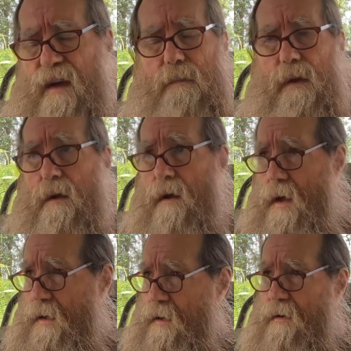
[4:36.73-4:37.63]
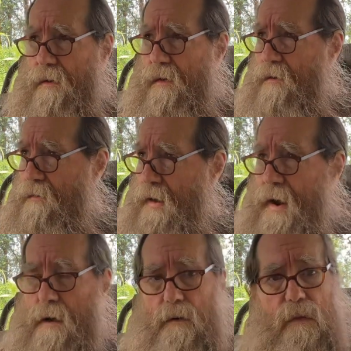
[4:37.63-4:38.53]
I've been knocked to the
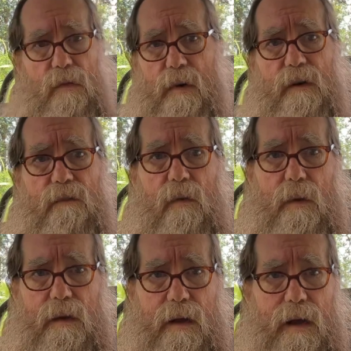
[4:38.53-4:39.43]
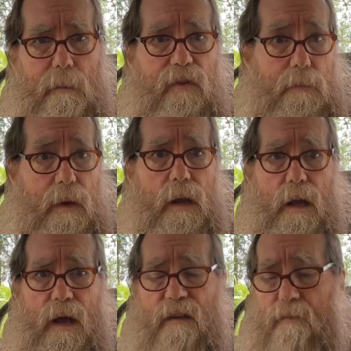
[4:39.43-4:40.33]
ground three or four times in my
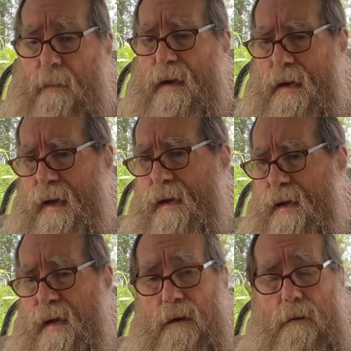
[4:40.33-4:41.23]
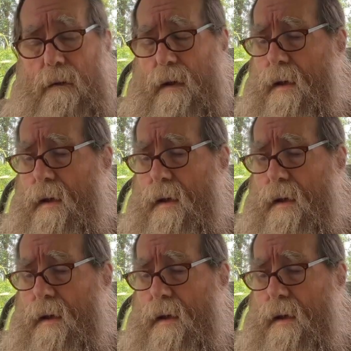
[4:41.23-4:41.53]
life by lightning.